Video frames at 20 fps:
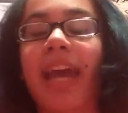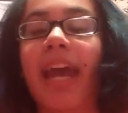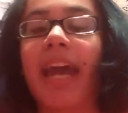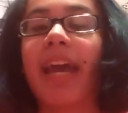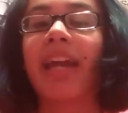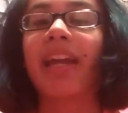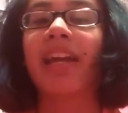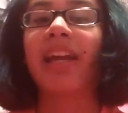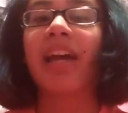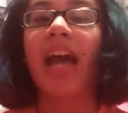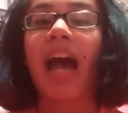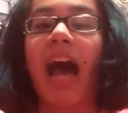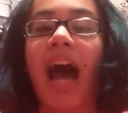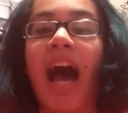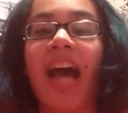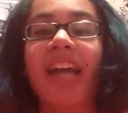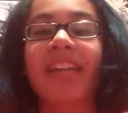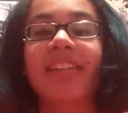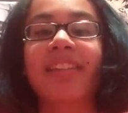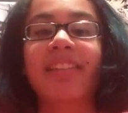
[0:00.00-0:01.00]
Kay,
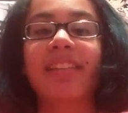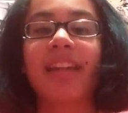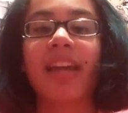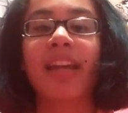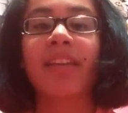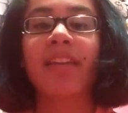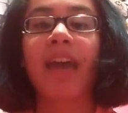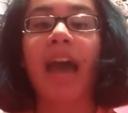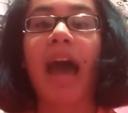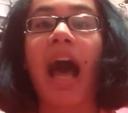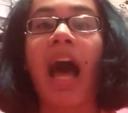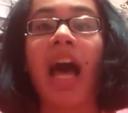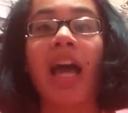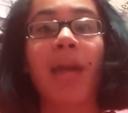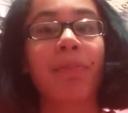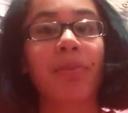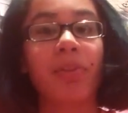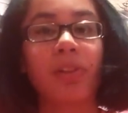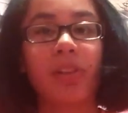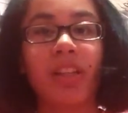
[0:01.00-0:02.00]
I said that I
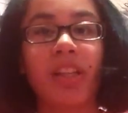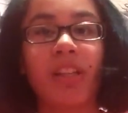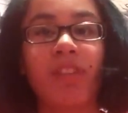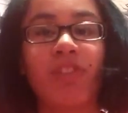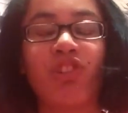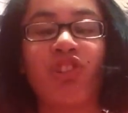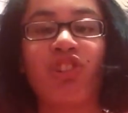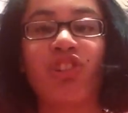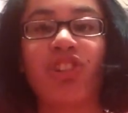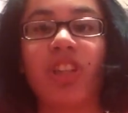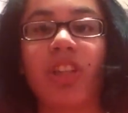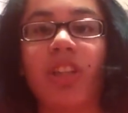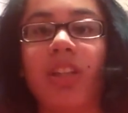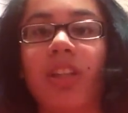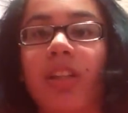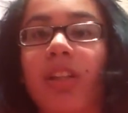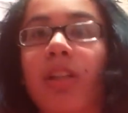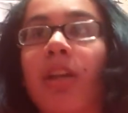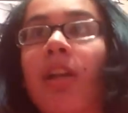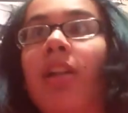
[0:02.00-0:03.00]
believe
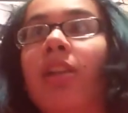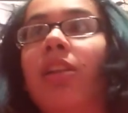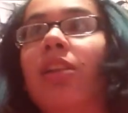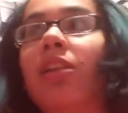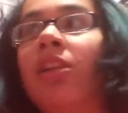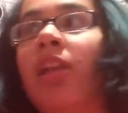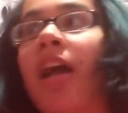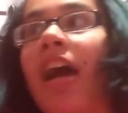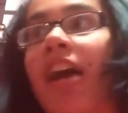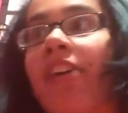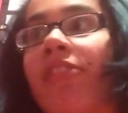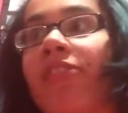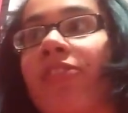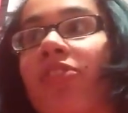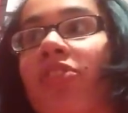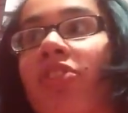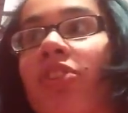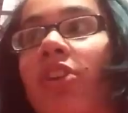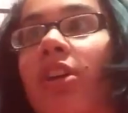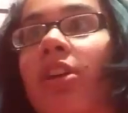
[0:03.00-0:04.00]
she
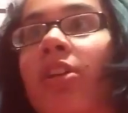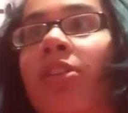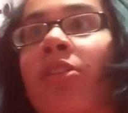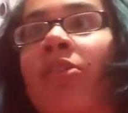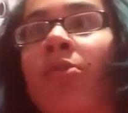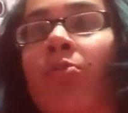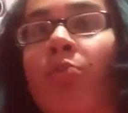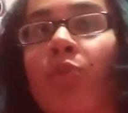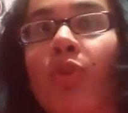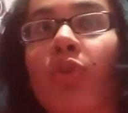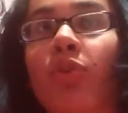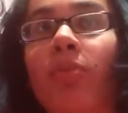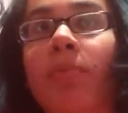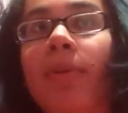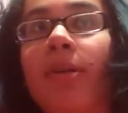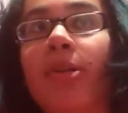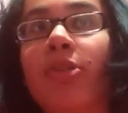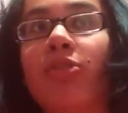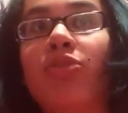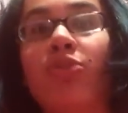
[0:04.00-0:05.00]
left the
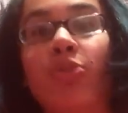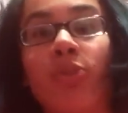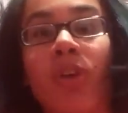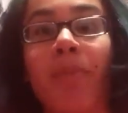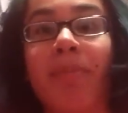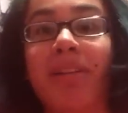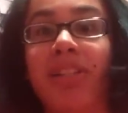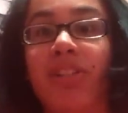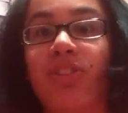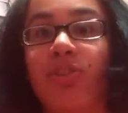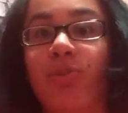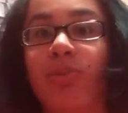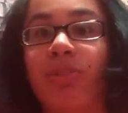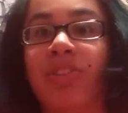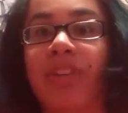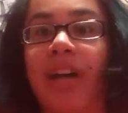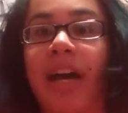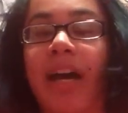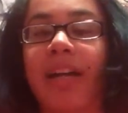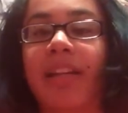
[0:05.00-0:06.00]
room to commit
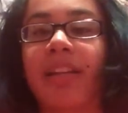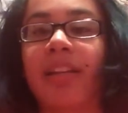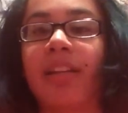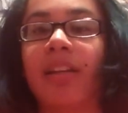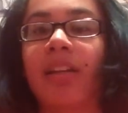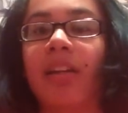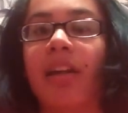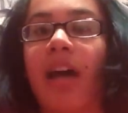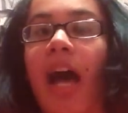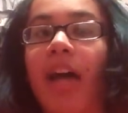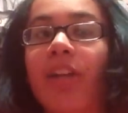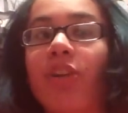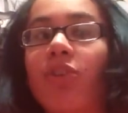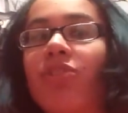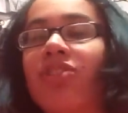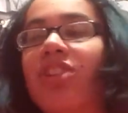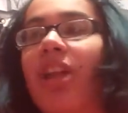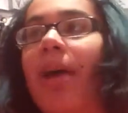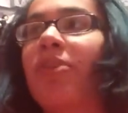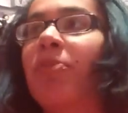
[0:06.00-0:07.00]
suicide. I
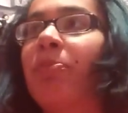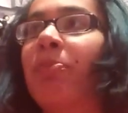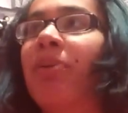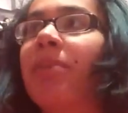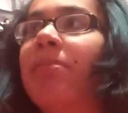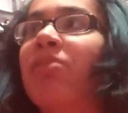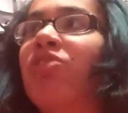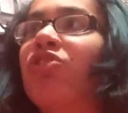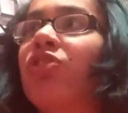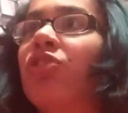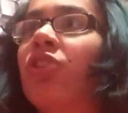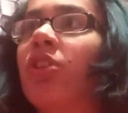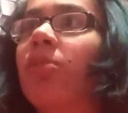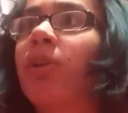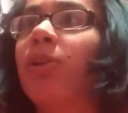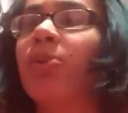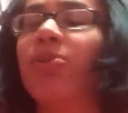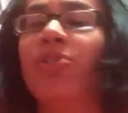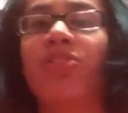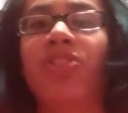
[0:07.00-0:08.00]
noticed that I was pretty much the only
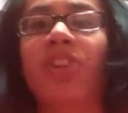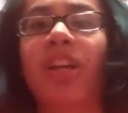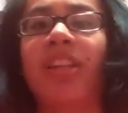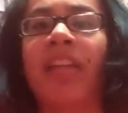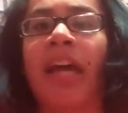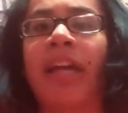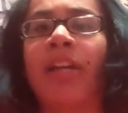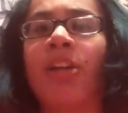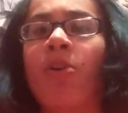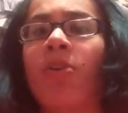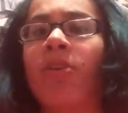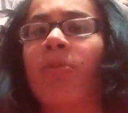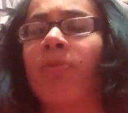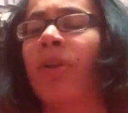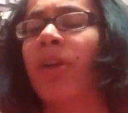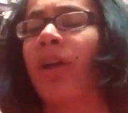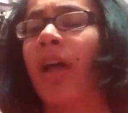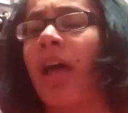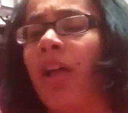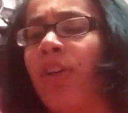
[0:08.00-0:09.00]
one who said that. No one
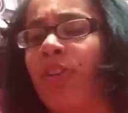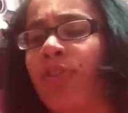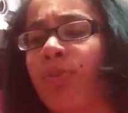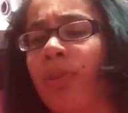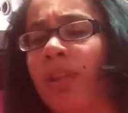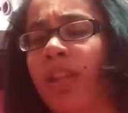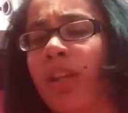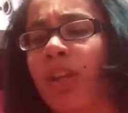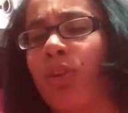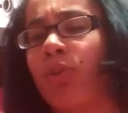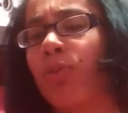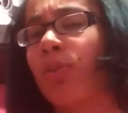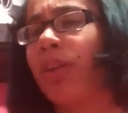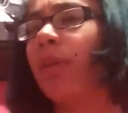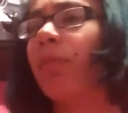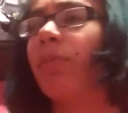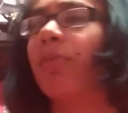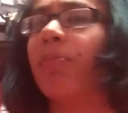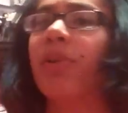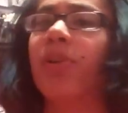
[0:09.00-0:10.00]
else really
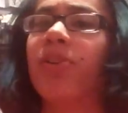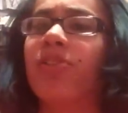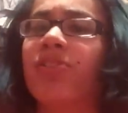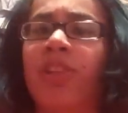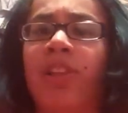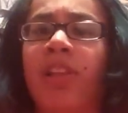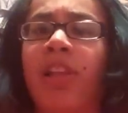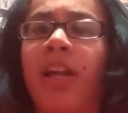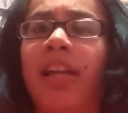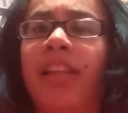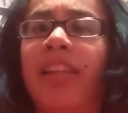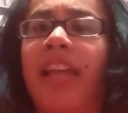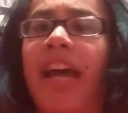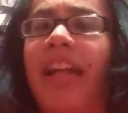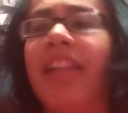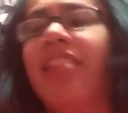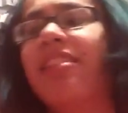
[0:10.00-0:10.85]
agreed with me or something like that.